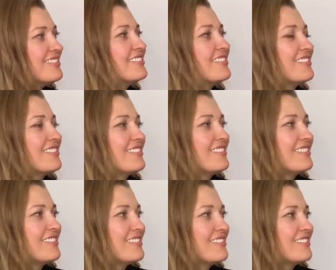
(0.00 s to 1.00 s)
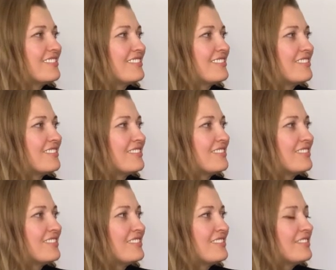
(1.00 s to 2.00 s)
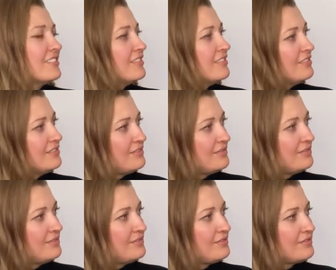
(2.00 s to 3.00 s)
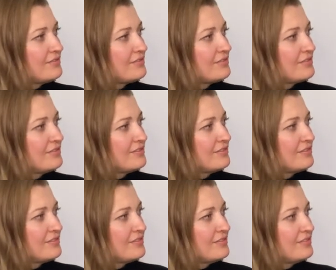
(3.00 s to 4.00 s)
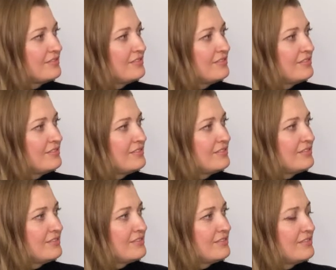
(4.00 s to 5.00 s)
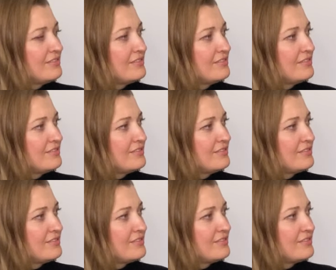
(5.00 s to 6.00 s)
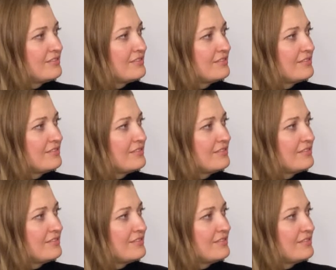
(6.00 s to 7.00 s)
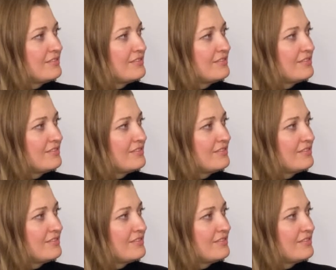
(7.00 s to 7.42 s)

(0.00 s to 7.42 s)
No words are spoken by the person on screen.